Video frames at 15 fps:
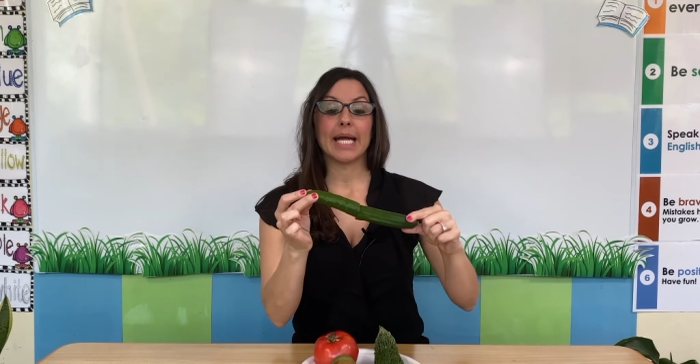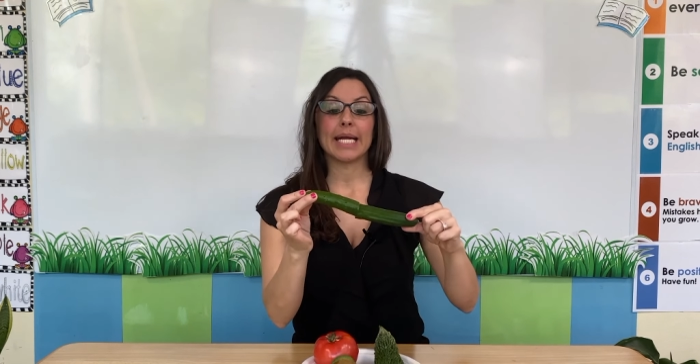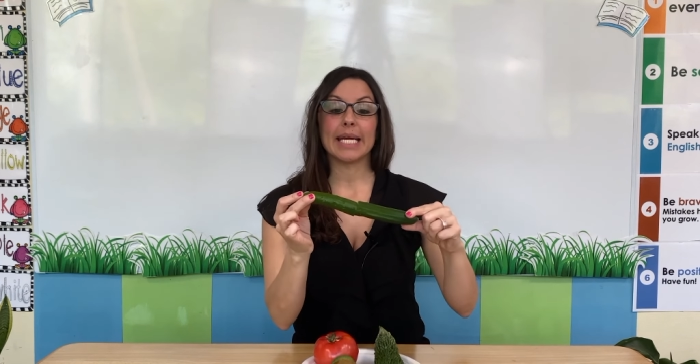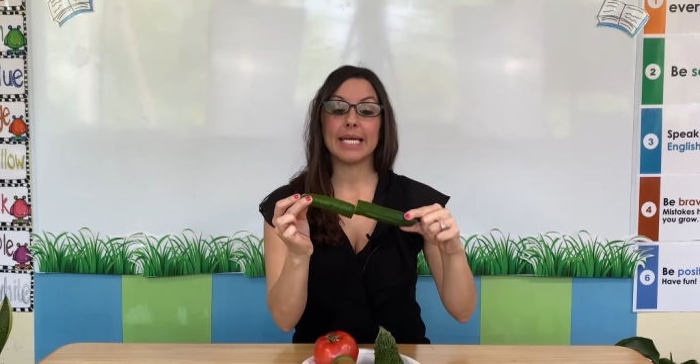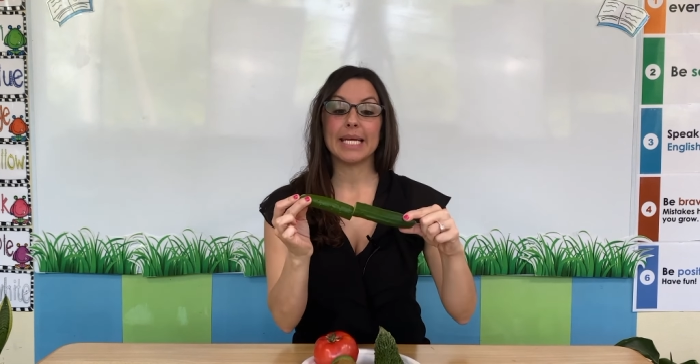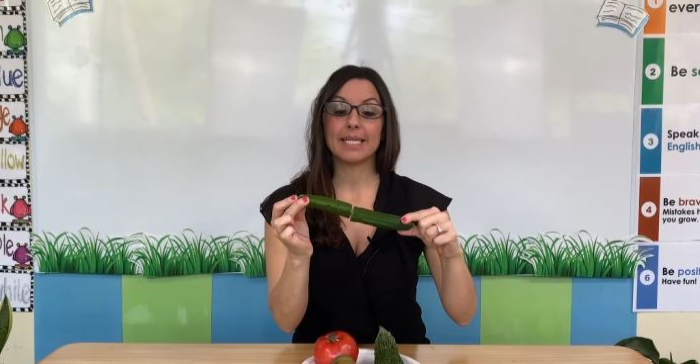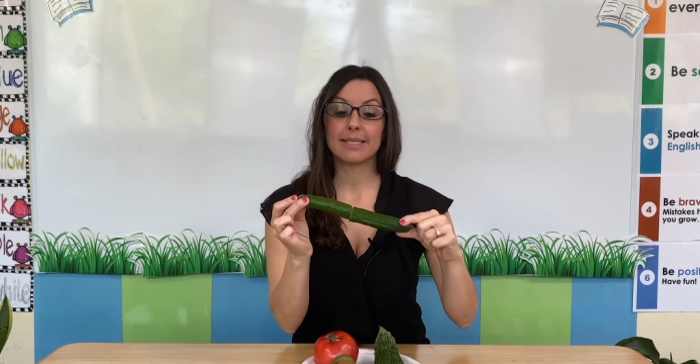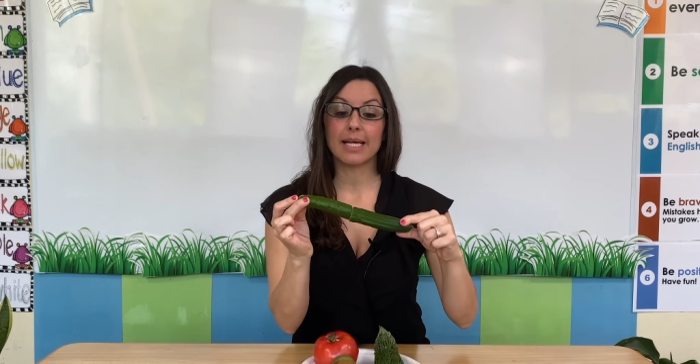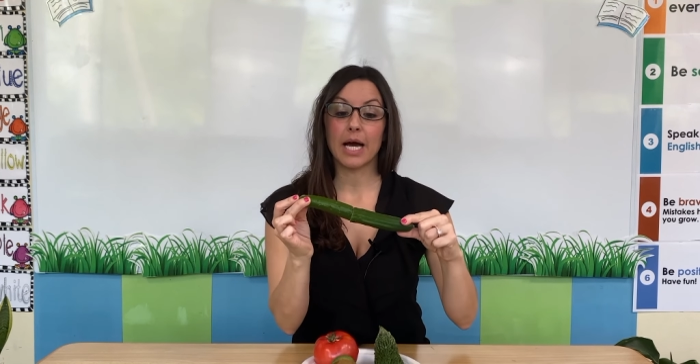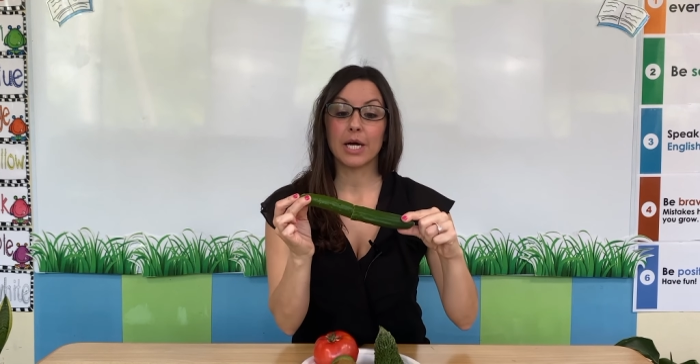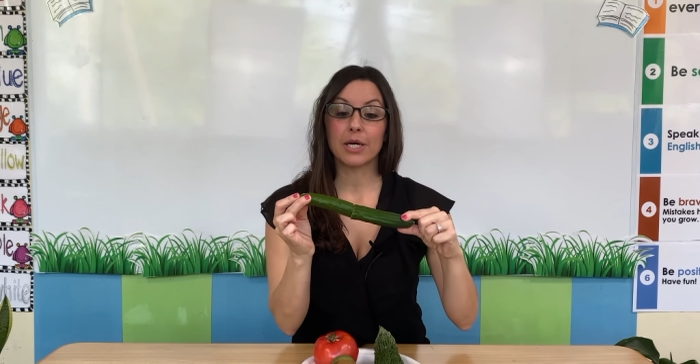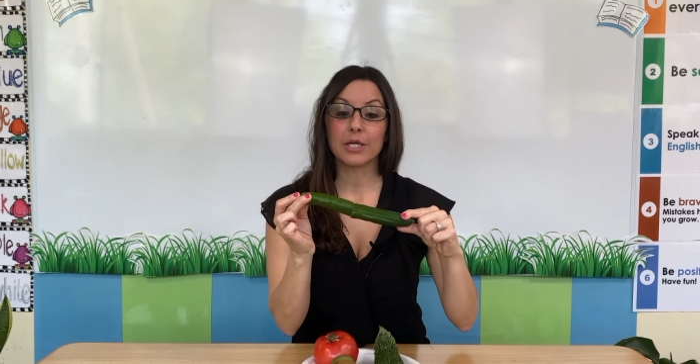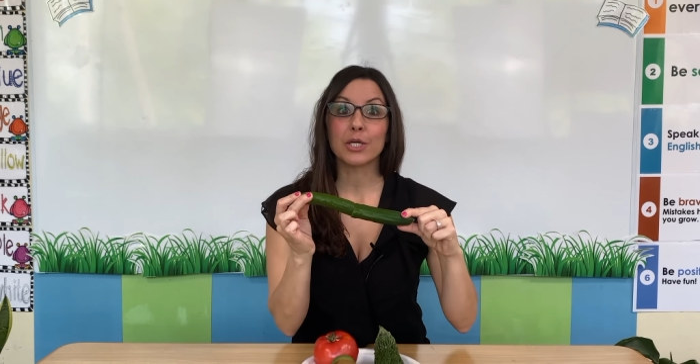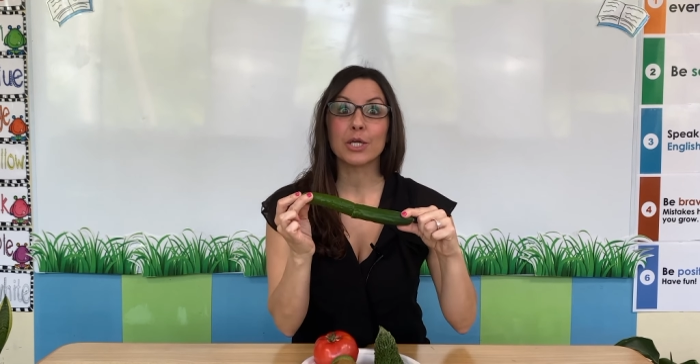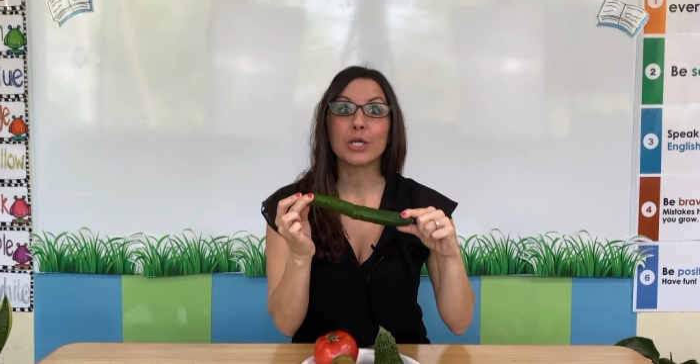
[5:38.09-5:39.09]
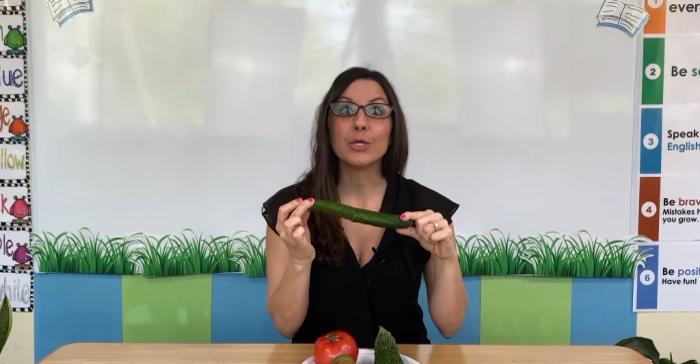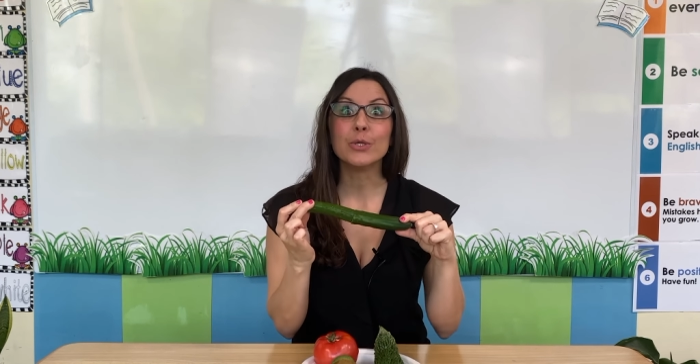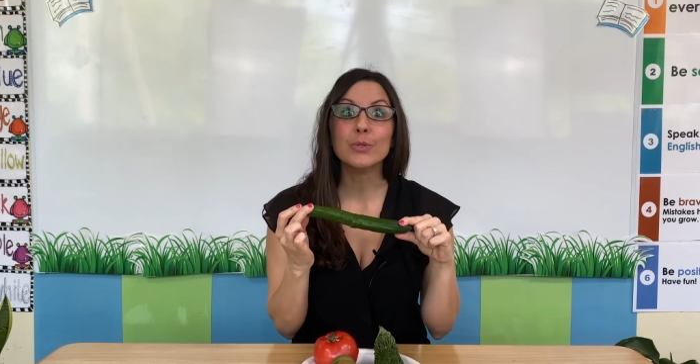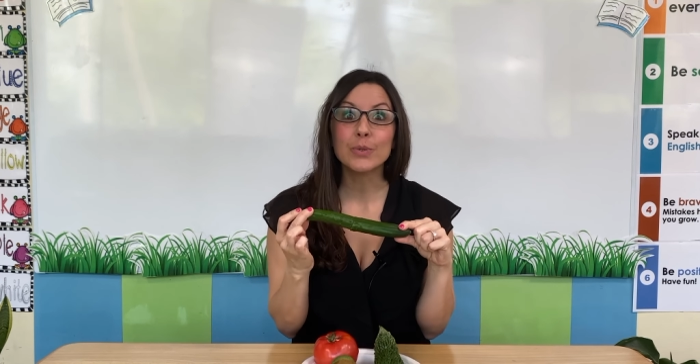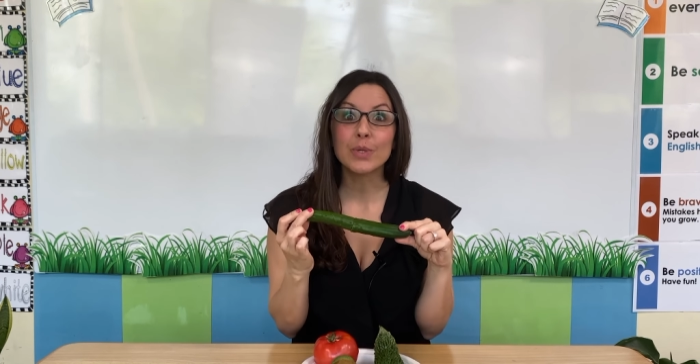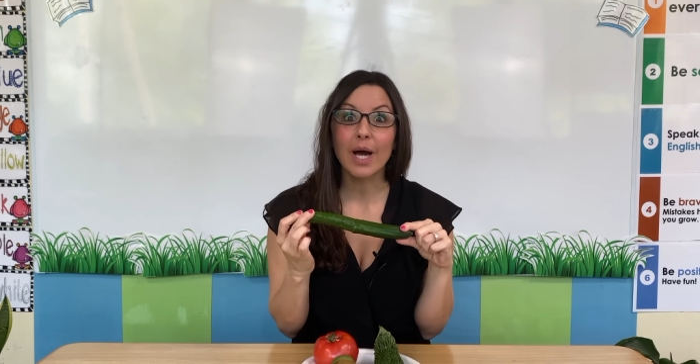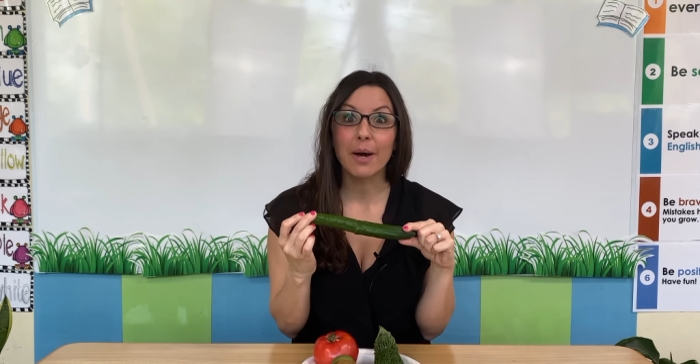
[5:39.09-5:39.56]
is a
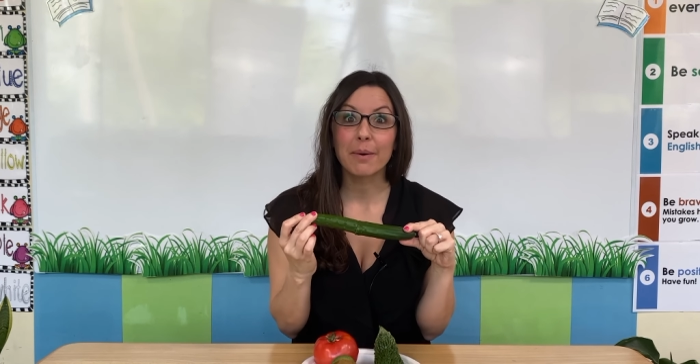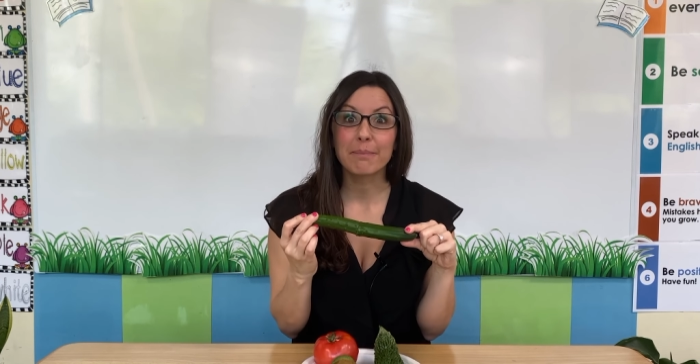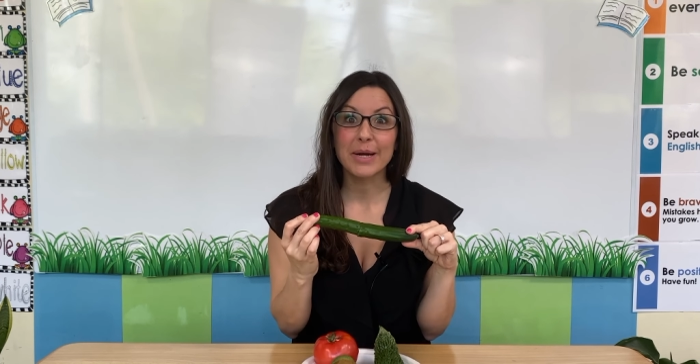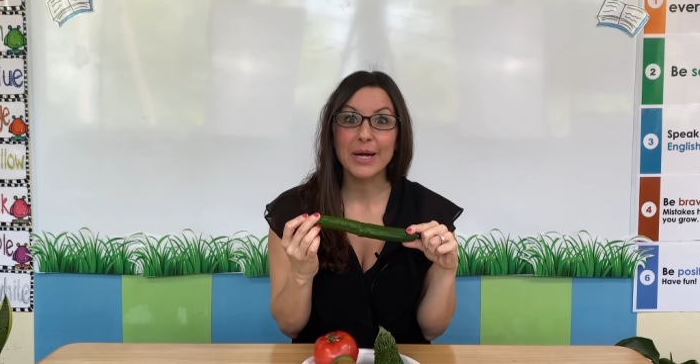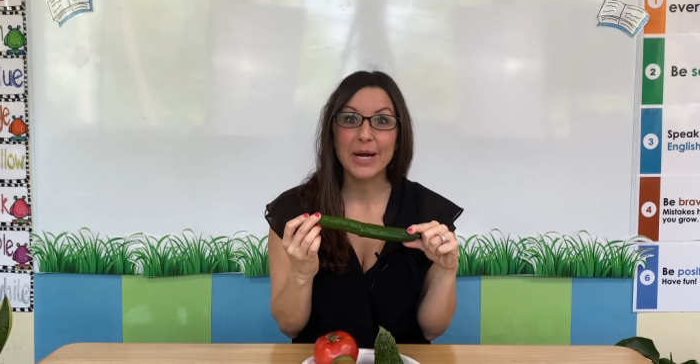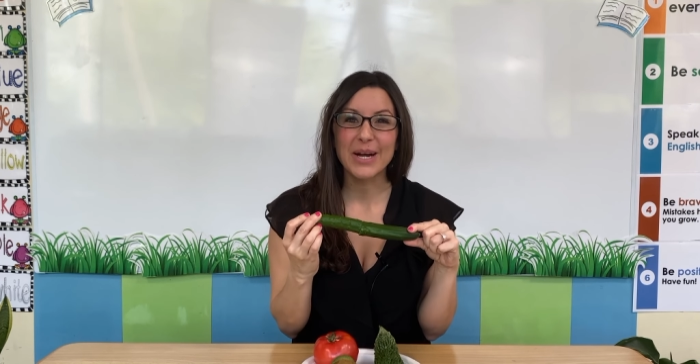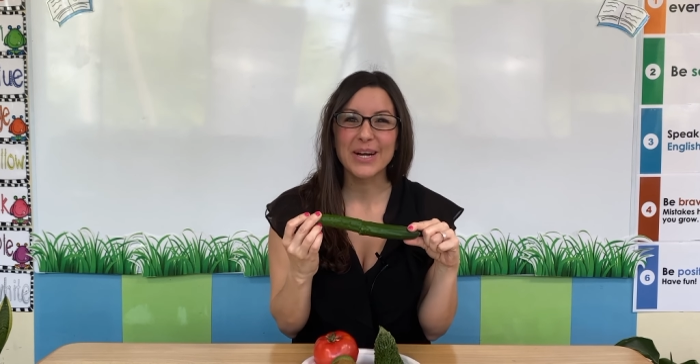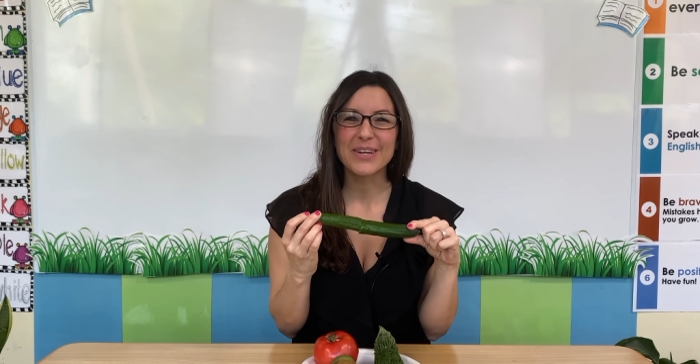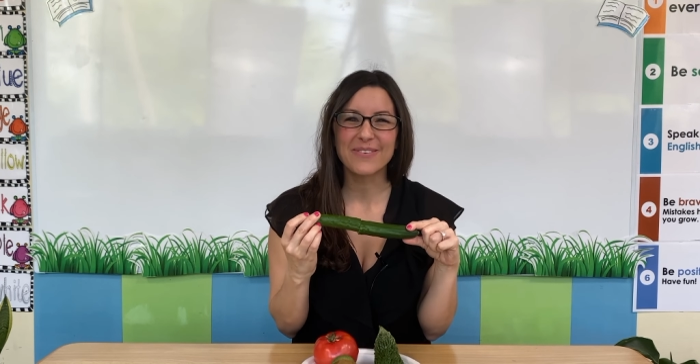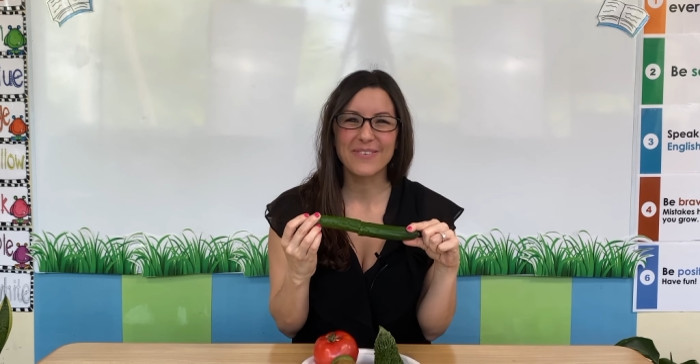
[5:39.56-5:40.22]
cucumber.